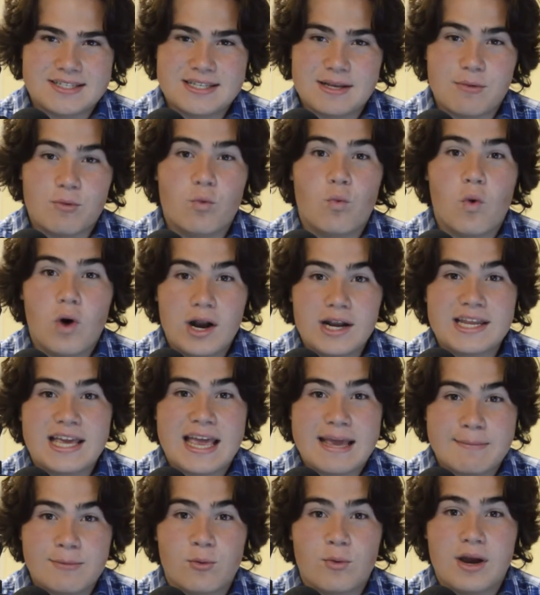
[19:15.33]
They were 1
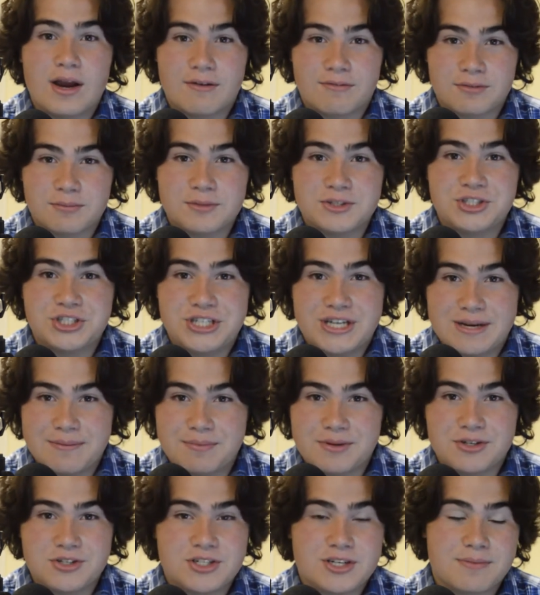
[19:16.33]
game away from a
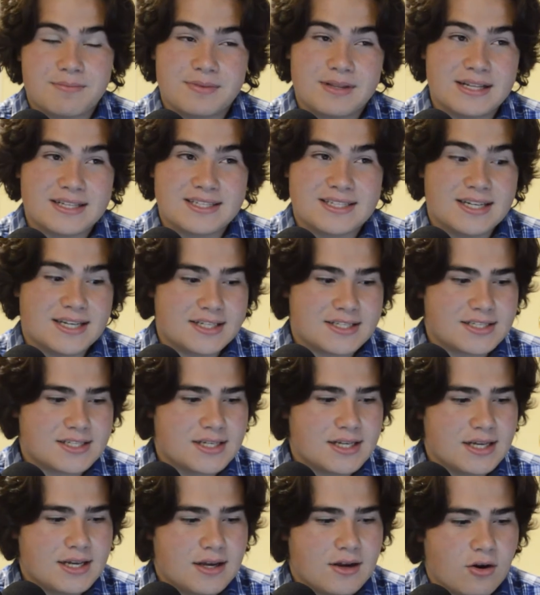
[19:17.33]
championship. That's nuts.
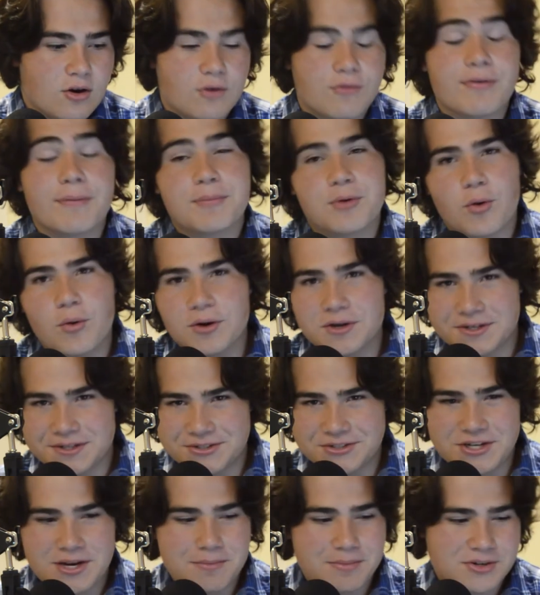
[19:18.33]
Or from going to the
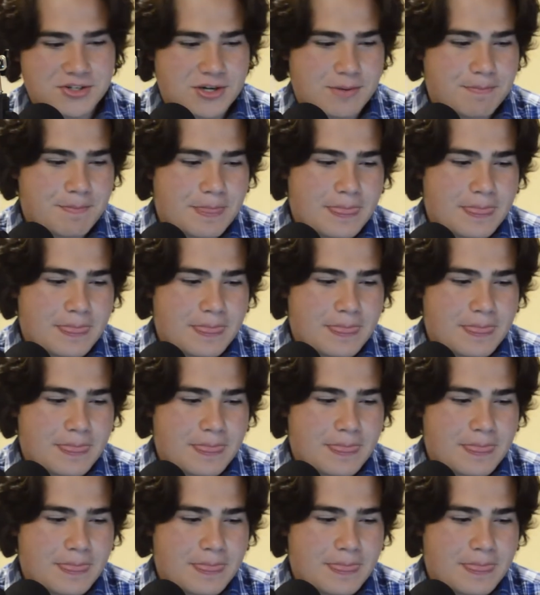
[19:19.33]
championship.